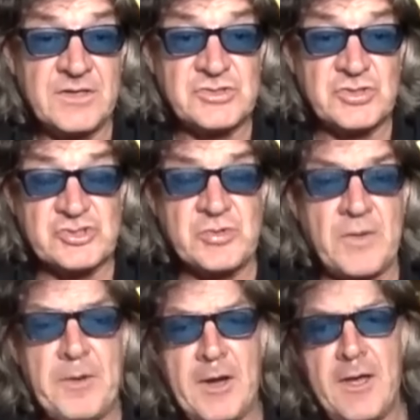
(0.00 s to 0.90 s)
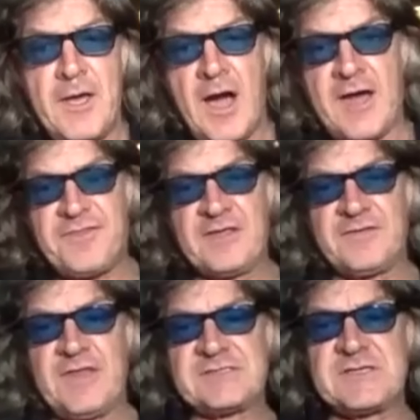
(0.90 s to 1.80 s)
Joshua, but I think
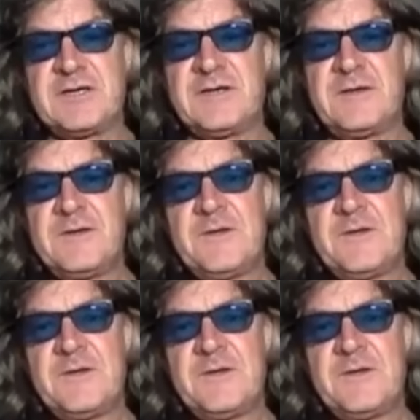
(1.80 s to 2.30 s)
there's a